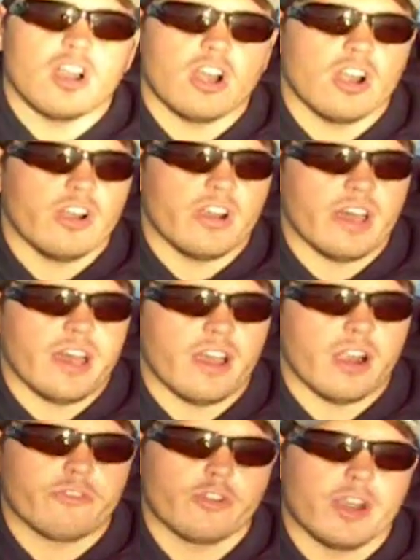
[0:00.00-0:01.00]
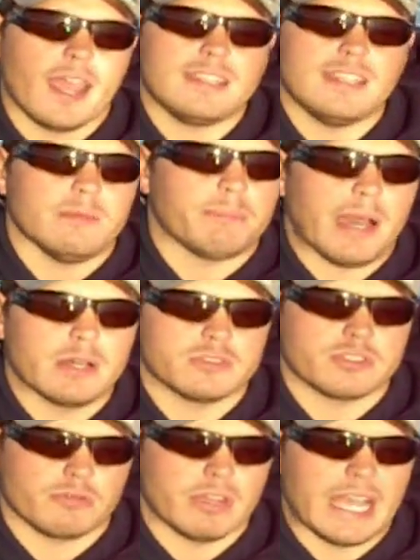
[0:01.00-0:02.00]
are for 19
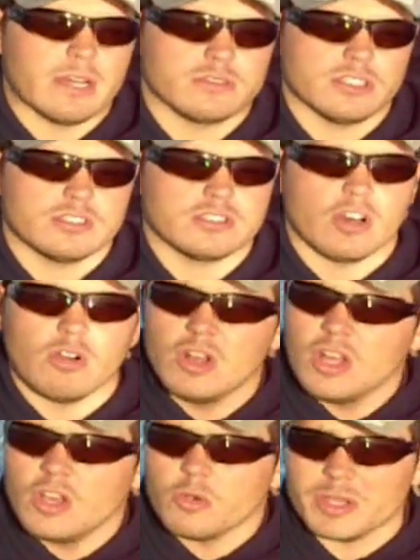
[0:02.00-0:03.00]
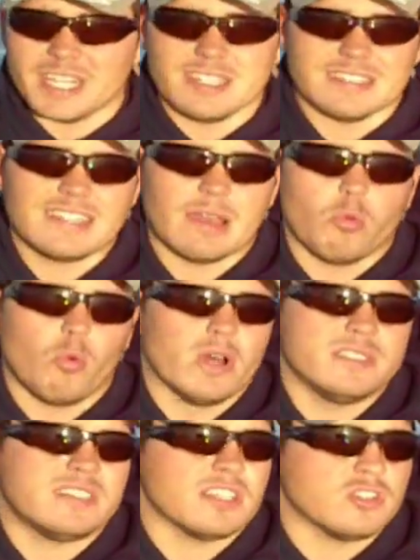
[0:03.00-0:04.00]
pounds 3 ounces, so we didn't get
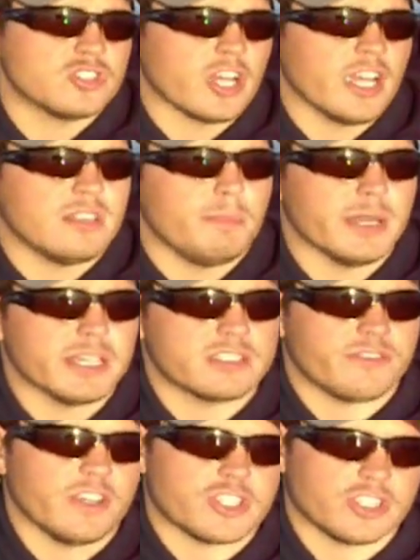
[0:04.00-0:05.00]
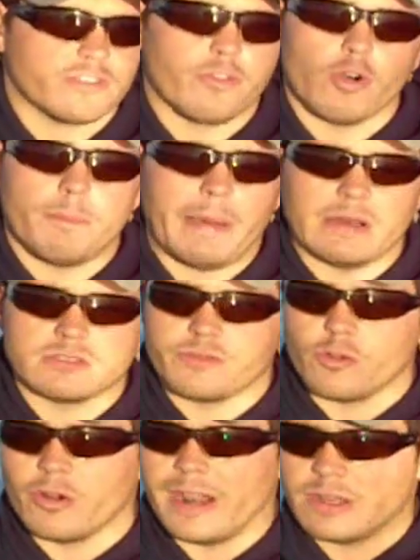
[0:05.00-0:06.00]
one single giant. The biggest fish is 4 pounds
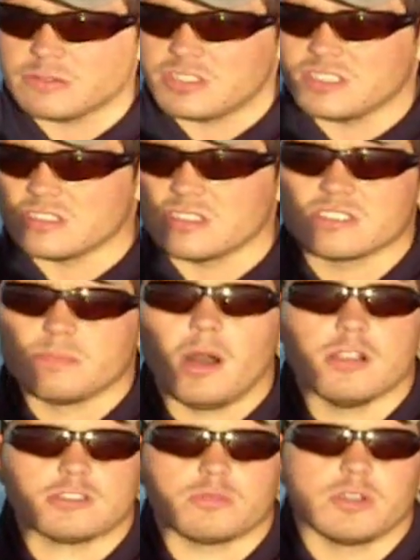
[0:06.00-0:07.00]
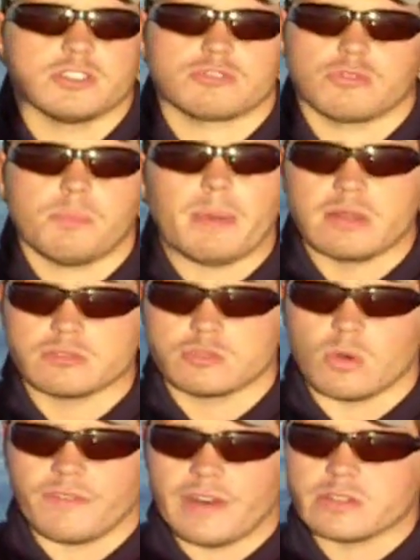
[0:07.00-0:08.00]
4 ounces, and the smallest one is 3 pounds
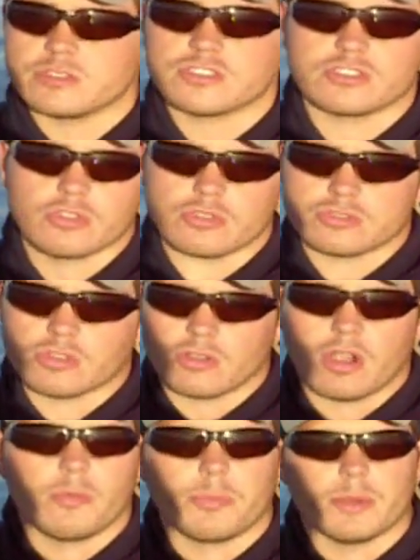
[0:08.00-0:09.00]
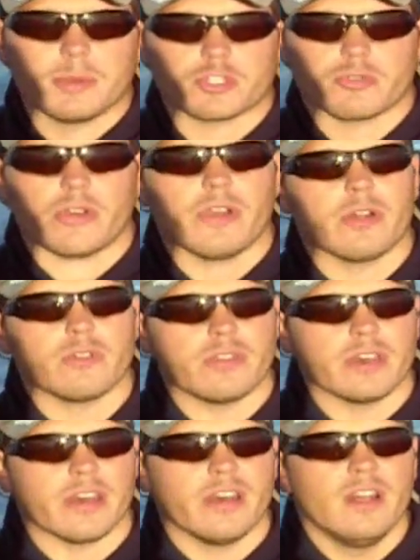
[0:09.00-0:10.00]
12 ounces, so they're all pretty much right
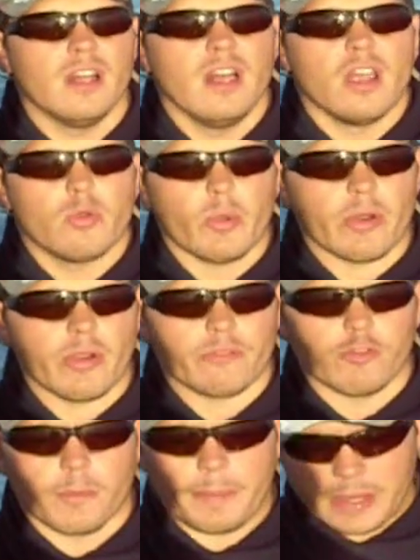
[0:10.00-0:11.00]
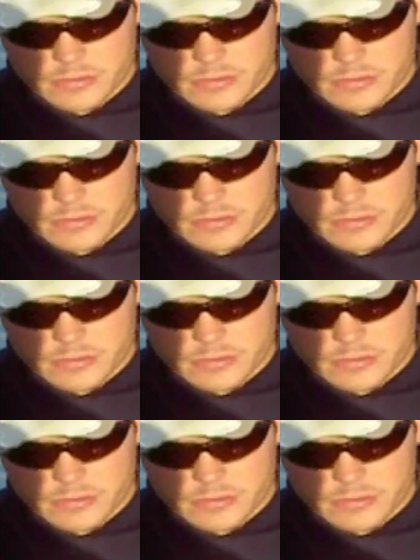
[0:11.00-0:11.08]
around 4